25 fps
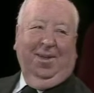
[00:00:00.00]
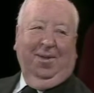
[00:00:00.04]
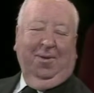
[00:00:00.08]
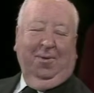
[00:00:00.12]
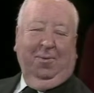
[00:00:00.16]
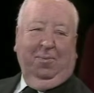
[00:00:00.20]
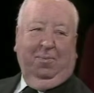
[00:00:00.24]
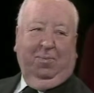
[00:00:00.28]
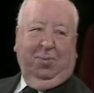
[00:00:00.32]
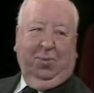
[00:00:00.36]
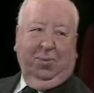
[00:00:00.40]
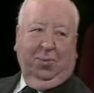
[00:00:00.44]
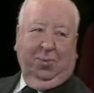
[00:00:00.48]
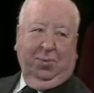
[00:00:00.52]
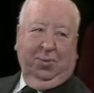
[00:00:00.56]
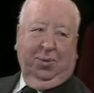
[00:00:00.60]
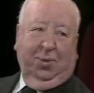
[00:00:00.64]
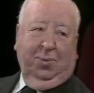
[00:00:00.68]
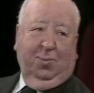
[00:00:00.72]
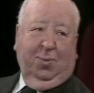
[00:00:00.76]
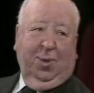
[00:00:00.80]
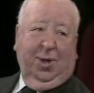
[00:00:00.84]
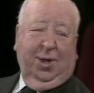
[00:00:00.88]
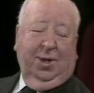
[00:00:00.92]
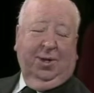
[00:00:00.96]
who pulled
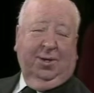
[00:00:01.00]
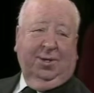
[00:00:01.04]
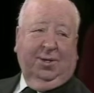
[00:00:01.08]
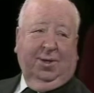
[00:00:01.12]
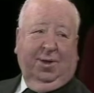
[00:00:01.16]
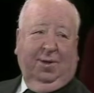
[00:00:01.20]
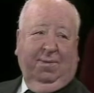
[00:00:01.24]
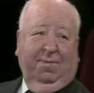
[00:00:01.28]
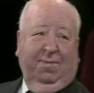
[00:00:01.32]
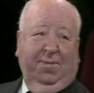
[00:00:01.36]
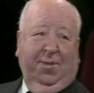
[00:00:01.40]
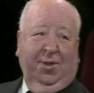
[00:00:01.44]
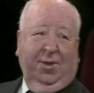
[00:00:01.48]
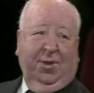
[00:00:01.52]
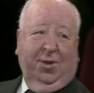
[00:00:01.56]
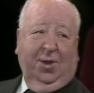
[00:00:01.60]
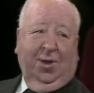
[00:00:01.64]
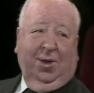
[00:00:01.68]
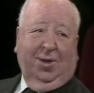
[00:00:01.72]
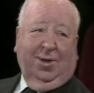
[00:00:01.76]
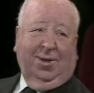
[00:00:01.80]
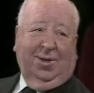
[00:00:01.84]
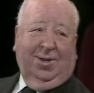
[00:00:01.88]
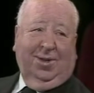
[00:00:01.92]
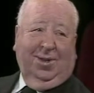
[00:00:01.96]
the wings off, the
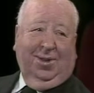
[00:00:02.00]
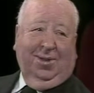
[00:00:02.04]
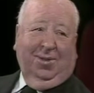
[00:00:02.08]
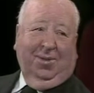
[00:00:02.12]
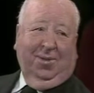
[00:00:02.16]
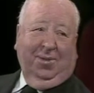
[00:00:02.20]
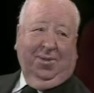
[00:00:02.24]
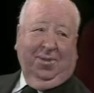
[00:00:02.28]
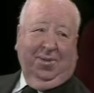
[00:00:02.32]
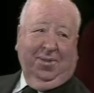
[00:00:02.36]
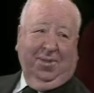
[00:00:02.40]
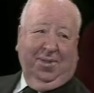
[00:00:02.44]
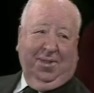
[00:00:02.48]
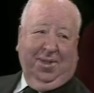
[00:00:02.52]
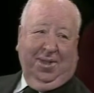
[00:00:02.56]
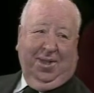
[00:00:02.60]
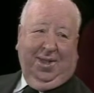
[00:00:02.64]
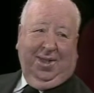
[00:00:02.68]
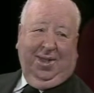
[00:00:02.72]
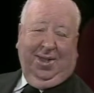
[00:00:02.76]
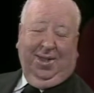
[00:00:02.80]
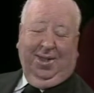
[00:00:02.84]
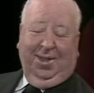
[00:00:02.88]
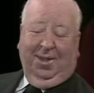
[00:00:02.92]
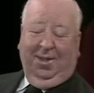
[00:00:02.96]
doctor or
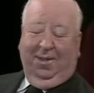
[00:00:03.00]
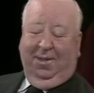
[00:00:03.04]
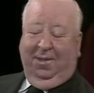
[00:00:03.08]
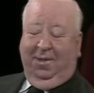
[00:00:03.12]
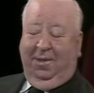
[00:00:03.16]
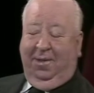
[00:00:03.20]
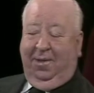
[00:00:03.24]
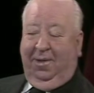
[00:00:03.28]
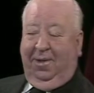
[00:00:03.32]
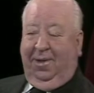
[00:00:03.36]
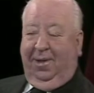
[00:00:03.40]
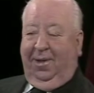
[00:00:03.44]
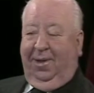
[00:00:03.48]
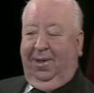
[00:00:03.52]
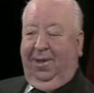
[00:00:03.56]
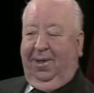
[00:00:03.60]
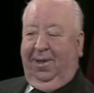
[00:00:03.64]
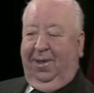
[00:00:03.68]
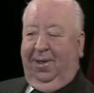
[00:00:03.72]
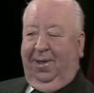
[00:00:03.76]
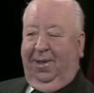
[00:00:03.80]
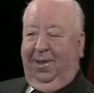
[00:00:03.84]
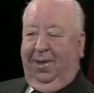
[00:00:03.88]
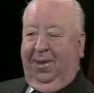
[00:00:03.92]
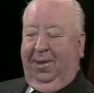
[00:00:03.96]
the
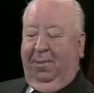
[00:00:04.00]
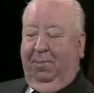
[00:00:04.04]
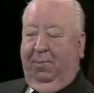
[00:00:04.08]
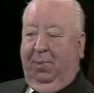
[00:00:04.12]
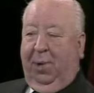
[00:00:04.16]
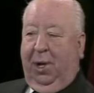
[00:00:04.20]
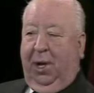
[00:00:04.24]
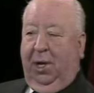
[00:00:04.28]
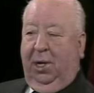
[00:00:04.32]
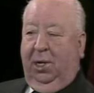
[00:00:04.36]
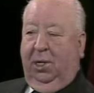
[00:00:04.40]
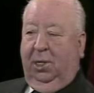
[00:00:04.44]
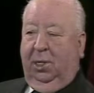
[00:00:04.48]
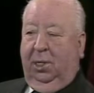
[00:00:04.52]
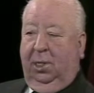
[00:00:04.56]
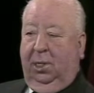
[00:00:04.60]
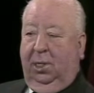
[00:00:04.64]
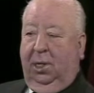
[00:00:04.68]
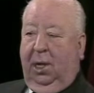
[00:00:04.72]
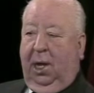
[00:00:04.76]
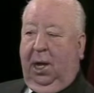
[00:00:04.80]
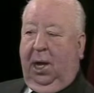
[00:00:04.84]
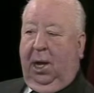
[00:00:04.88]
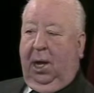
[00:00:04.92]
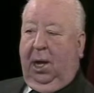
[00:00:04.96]

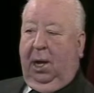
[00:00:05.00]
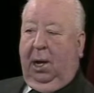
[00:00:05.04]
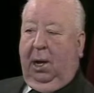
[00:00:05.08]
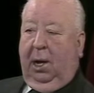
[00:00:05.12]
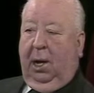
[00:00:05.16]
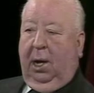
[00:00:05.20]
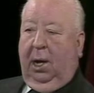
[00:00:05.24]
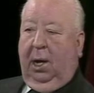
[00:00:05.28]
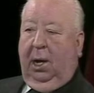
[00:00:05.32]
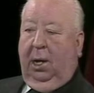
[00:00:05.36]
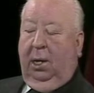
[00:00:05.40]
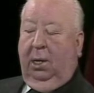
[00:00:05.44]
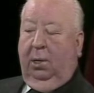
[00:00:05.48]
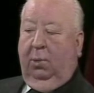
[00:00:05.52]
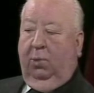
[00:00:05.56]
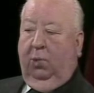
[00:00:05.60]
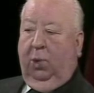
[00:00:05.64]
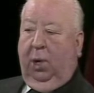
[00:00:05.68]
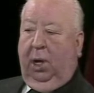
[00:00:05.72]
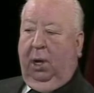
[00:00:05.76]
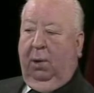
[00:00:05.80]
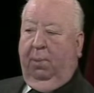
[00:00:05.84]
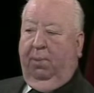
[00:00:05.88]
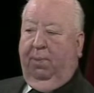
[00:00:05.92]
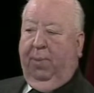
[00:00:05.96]
patient. And
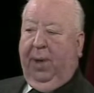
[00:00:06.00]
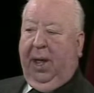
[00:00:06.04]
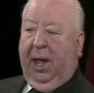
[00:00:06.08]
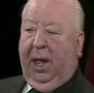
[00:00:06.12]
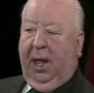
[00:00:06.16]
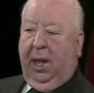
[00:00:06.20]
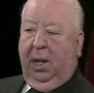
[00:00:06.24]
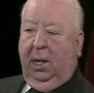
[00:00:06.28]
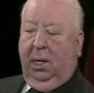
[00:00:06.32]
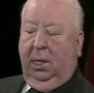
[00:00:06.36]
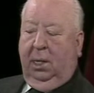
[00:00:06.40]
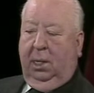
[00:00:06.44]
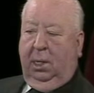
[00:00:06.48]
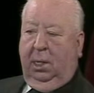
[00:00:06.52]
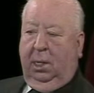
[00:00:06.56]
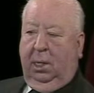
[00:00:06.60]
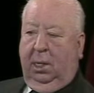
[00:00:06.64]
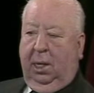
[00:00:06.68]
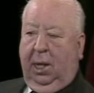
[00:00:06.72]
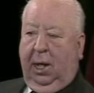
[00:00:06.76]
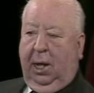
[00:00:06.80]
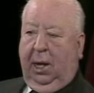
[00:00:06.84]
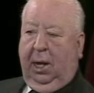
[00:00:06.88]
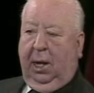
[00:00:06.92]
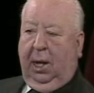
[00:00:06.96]
we
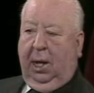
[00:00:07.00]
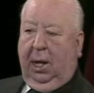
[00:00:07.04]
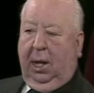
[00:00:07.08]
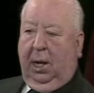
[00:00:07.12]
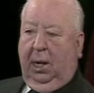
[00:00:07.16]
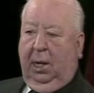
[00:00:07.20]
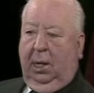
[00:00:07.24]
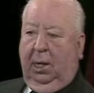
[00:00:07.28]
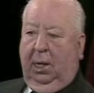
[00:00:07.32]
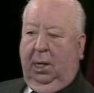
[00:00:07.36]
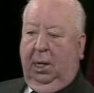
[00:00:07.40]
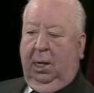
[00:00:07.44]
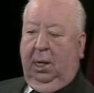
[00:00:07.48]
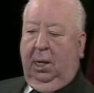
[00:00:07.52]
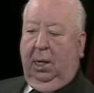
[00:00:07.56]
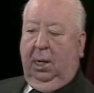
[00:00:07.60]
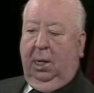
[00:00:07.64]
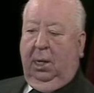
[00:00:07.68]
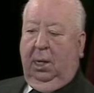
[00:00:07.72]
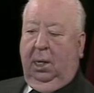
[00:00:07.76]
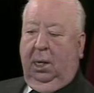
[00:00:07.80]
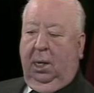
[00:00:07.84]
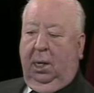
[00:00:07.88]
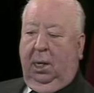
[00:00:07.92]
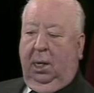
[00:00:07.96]
abandoned that
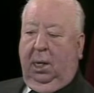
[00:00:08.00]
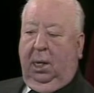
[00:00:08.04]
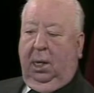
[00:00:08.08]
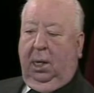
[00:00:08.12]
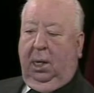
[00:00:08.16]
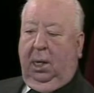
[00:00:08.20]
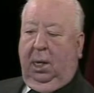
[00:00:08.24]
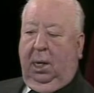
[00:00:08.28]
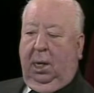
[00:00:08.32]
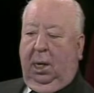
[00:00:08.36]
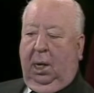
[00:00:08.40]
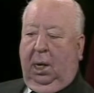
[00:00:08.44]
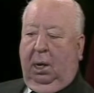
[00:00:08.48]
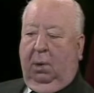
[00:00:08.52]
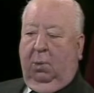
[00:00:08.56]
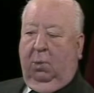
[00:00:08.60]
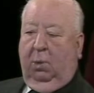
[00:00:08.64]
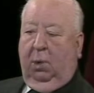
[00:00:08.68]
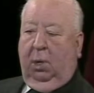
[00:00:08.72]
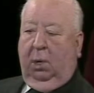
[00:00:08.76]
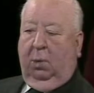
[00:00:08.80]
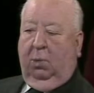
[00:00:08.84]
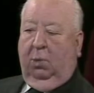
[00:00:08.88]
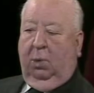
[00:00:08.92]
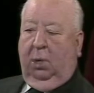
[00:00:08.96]
idea, and I
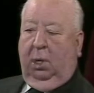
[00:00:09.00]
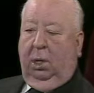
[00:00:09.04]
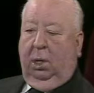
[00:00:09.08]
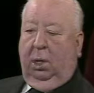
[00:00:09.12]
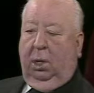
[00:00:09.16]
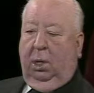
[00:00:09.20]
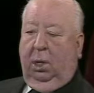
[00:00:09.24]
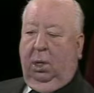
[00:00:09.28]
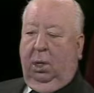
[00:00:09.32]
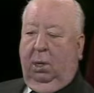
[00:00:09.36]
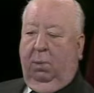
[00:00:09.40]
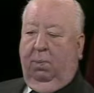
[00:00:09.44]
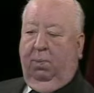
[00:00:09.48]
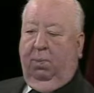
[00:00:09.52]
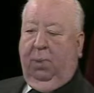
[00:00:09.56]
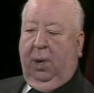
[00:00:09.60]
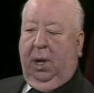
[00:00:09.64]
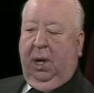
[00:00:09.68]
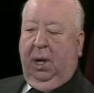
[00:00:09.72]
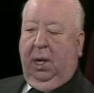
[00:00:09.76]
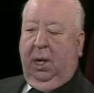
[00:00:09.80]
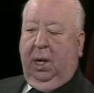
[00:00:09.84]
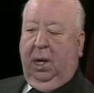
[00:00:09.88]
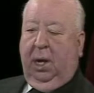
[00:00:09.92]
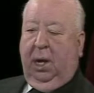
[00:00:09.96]
worked with
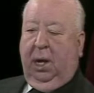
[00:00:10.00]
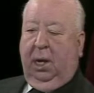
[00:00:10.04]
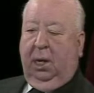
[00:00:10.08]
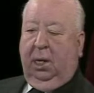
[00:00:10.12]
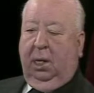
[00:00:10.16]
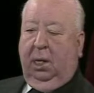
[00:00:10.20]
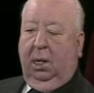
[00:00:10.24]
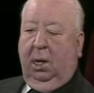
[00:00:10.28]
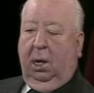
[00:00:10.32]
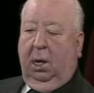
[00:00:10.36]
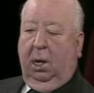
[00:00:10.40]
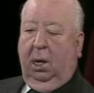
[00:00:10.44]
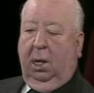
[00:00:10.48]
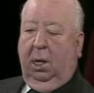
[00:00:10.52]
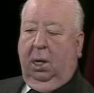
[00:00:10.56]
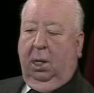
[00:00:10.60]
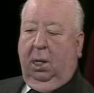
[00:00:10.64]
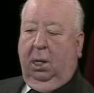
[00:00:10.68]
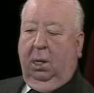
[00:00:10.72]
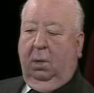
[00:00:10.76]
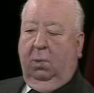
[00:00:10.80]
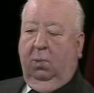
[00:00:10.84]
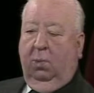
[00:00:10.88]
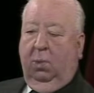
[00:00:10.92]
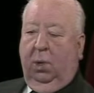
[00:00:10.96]
Ben Hecht on it,
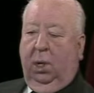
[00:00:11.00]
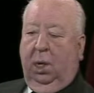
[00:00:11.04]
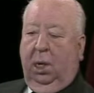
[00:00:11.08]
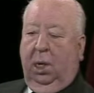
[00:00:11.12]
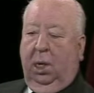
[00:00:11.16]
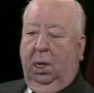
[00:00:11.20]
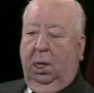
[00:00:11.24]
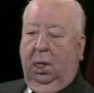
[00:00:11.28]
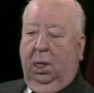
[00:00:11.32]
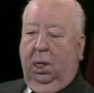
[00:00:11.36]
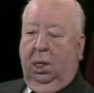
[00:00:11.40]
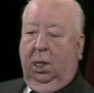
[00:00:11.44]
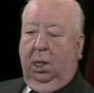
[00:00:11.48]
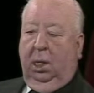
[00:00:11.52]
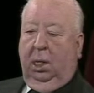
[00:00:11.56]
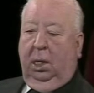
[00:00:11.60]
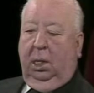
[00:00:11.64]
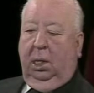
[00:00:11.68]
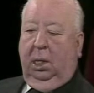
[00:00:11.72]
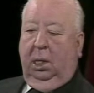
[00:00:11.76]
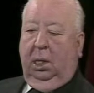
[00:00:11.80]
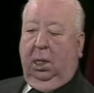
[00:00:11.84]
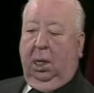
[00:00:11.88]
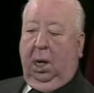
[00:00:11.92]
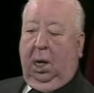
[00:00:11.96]
and we
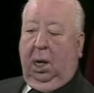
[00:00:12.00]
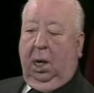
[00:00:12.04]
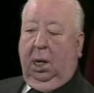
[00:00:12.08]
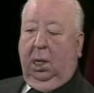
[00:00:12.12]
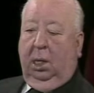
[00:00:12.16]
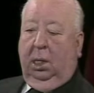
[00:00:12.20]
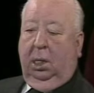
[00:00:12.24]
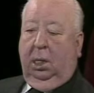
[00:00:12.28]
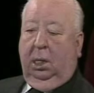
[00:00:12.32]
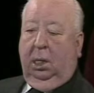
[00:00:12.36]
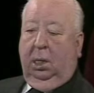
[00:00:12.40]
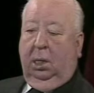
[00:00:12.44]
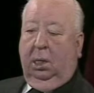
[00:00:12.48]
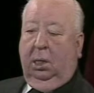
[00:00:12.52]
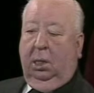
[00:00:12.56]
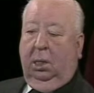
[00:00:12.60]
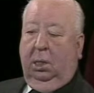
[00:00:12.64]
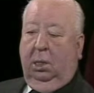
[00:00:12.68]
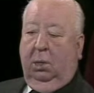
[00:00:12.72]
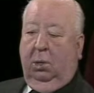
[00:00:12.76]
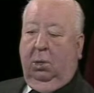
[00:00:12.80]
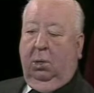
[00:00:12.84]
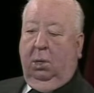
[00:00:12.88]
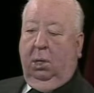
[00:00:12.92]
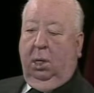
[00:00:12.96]
started the
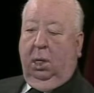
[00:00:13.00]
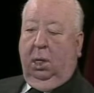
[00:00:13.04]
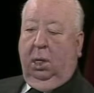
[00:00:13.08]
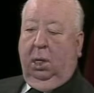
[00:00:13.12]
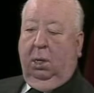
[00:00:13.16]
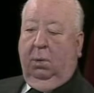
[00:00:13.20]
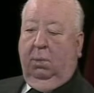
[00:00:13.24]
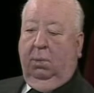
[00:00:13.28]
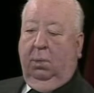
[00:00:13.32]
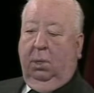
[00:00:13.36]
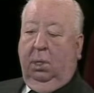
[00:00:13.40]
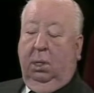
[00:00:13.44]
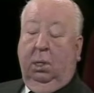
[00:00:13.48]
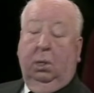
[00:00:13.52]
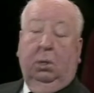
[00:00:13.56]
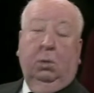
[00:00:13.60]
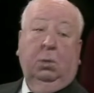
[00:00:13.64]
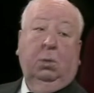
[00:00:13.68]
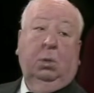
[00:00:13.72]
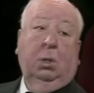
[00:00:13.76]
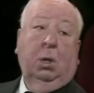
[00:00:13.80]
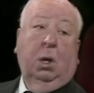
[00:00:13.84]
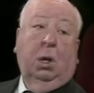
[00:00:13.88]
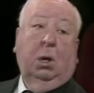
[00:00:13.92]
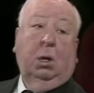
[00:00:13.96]
story of the
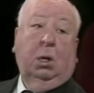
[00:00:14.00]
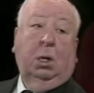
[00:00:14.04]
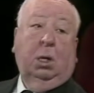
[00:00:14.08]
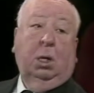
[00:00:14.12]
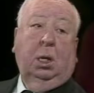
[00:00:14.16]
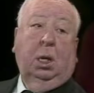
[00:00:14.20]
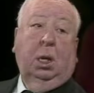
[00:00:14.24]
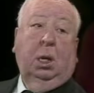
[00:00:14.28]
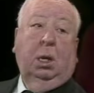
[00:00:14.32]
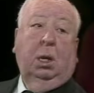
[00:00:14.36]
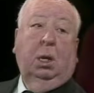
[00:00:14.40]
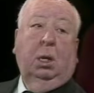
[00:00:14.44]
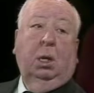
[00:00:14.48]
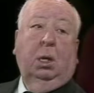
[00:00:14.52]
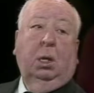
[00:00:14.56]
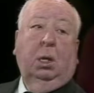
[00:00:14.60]
new doctor